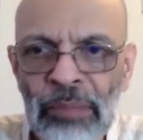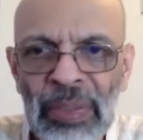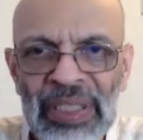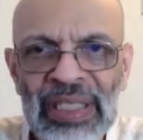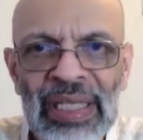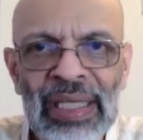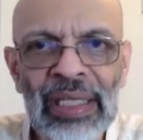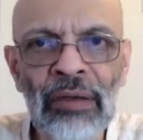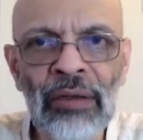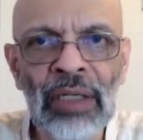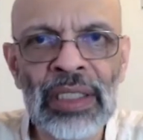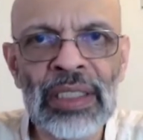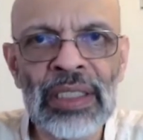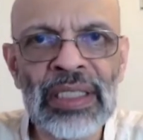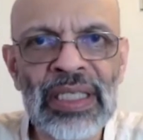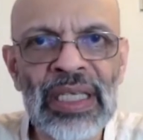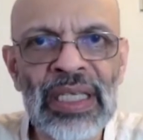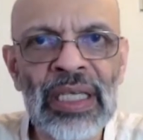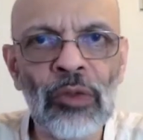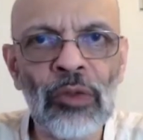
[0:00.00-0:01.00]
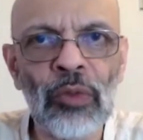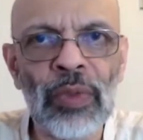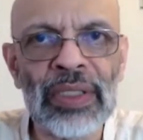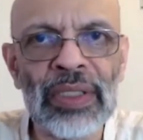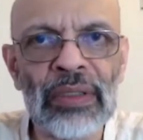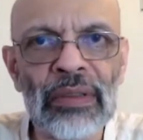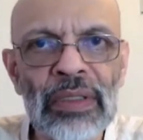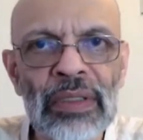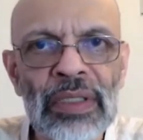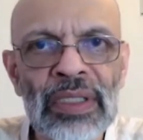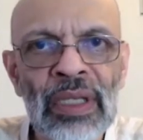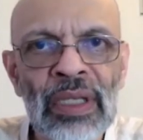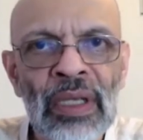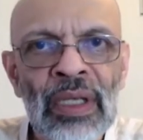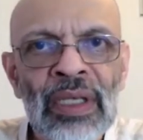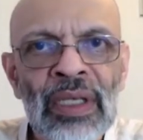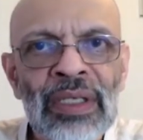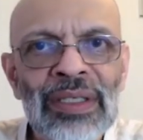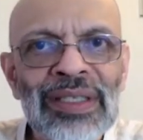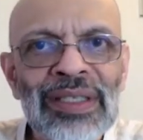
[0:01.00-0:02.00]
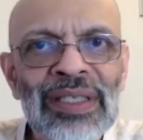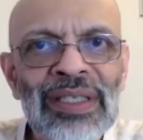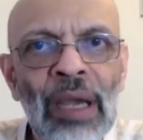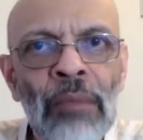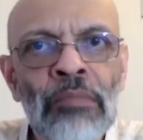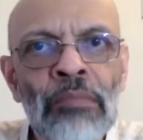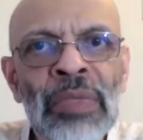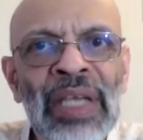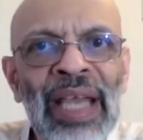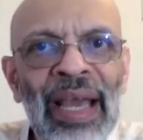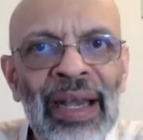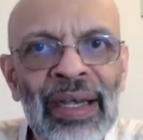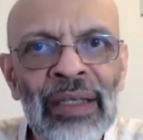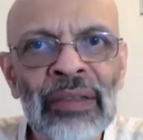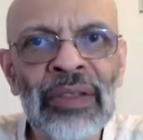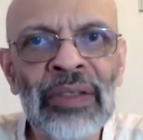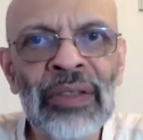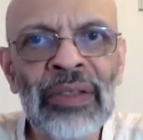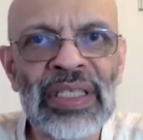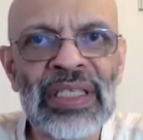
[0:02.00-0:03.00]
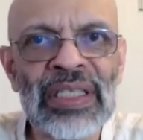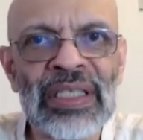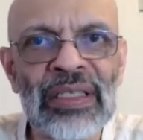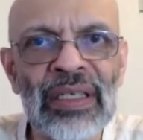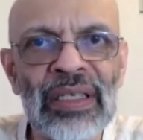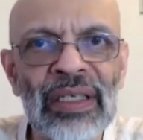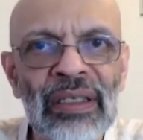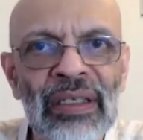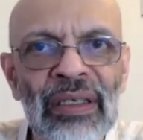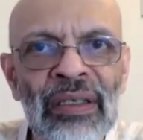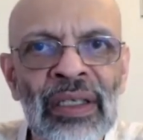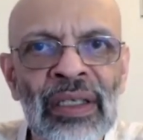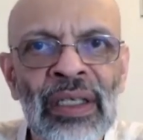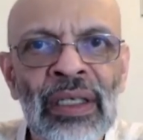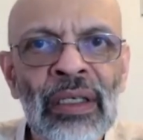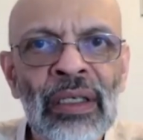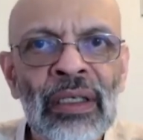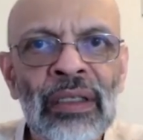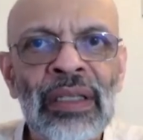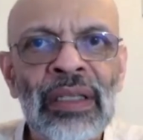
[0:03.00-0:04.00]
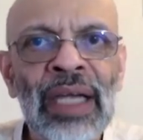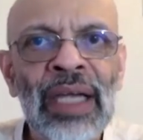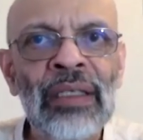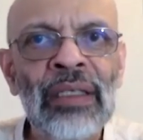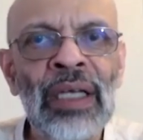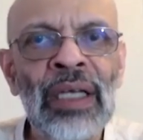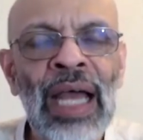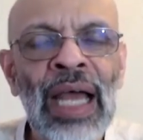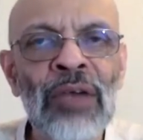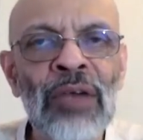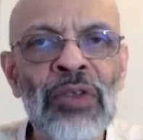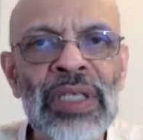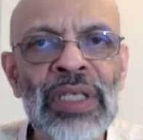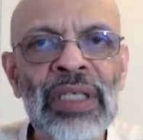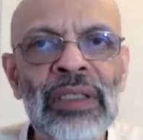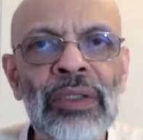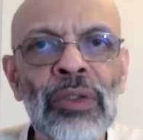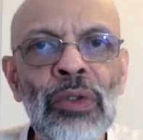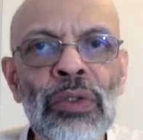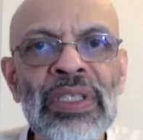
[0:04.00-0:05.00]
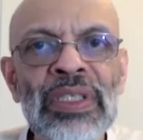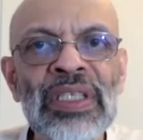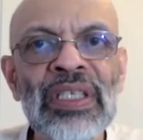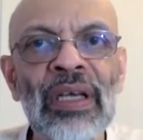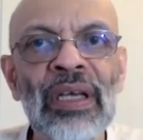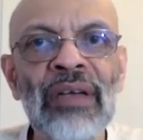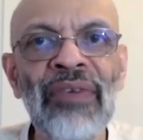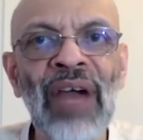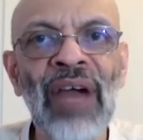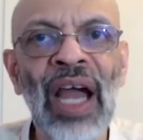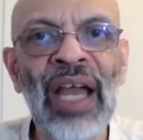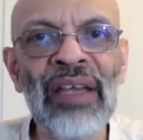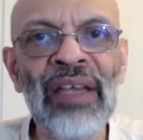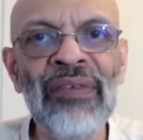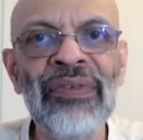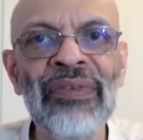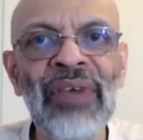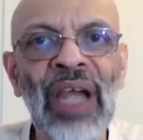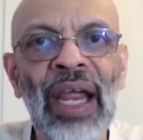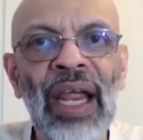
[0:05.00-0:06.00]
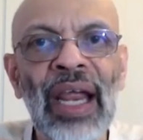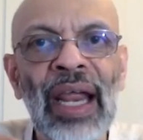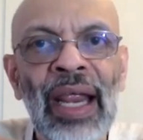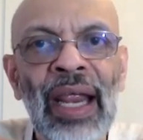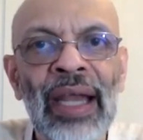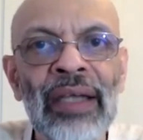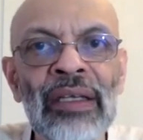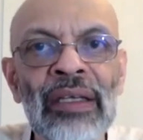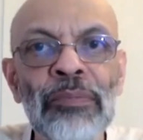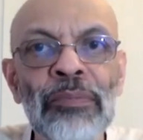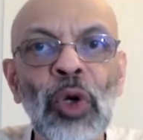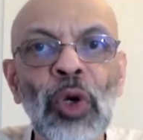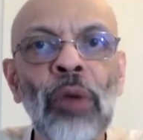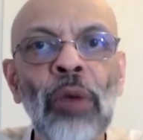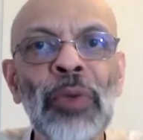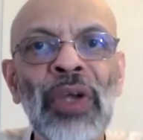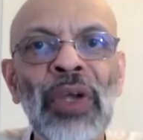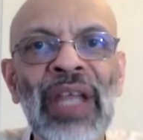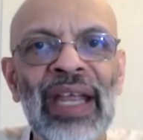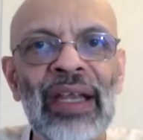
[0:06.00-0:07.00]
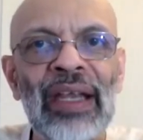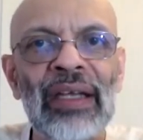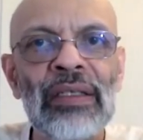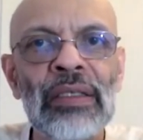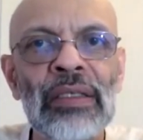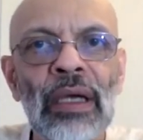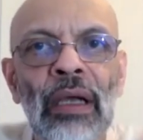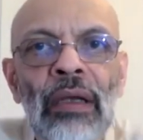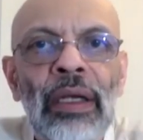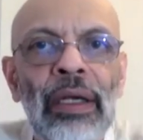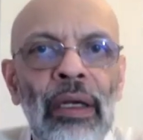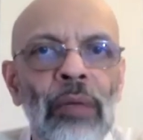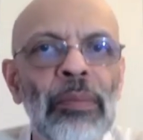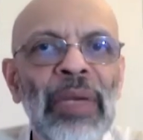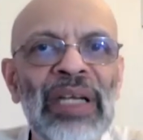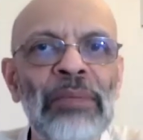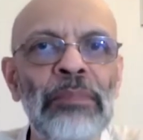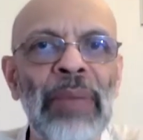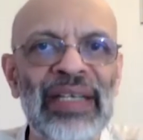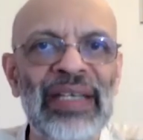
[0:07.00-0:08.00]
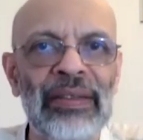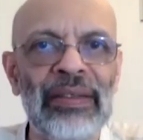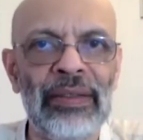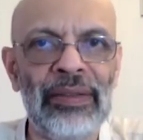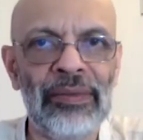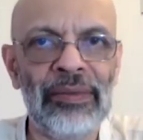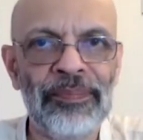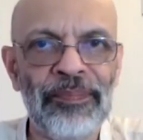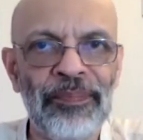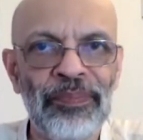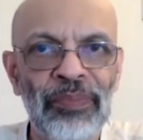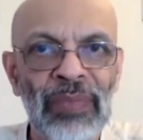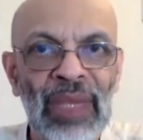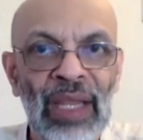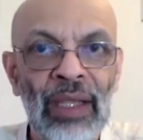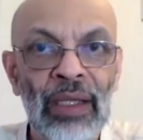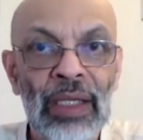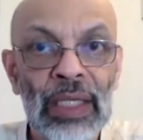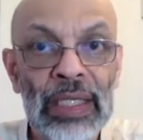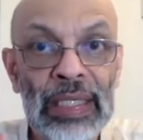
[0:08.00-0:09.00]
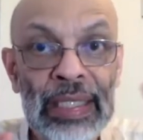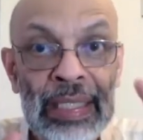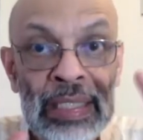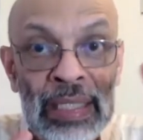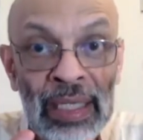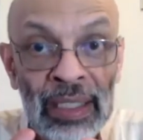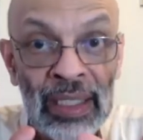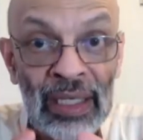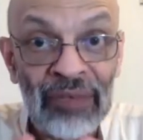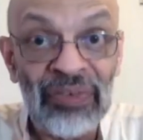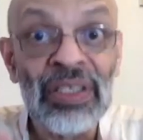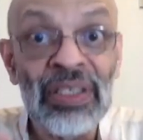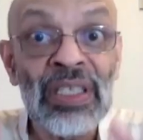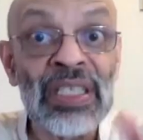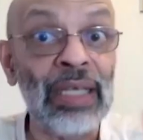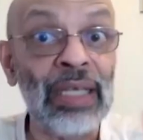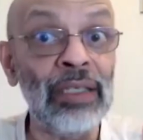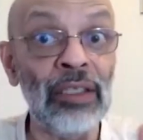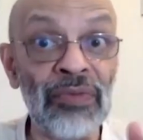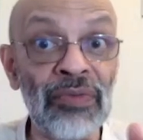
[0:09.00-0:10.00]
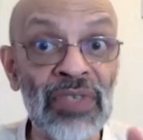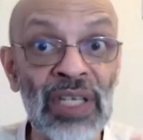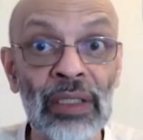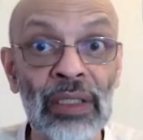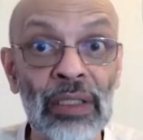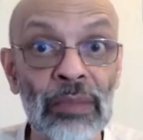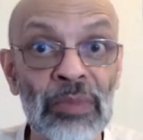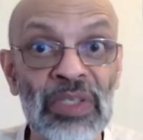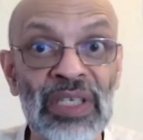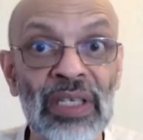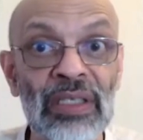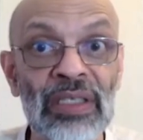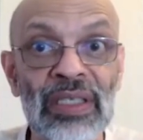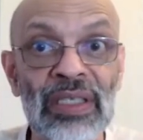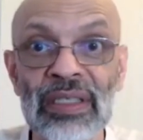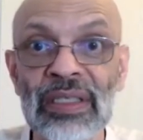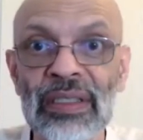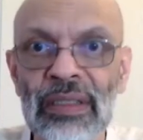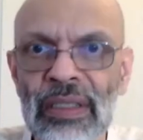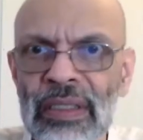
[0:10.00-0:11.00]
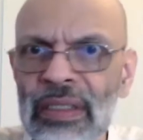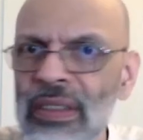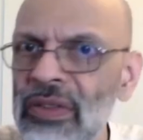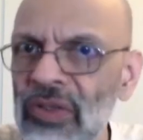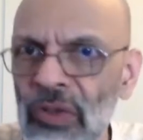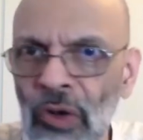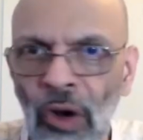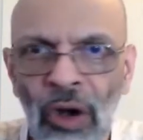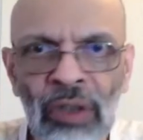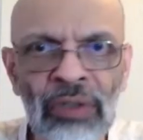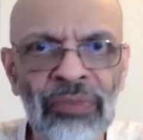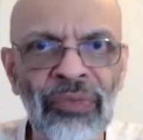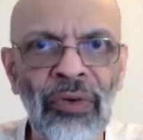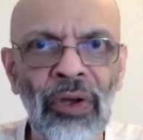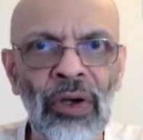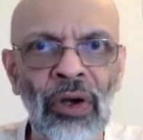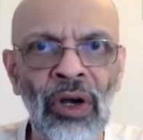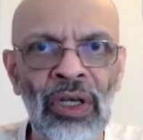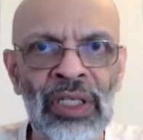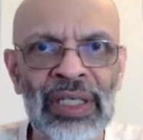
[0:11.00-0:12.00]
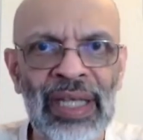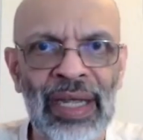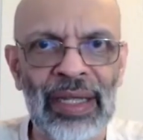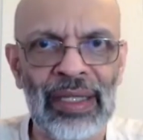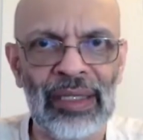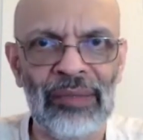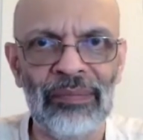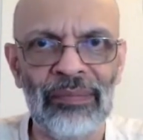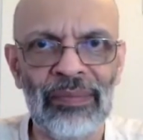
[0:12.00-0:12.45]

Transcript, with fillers: particular sequence some characteristic that allows it to survive and propagate a little bit better in a given set of circumstances. This is not for all time.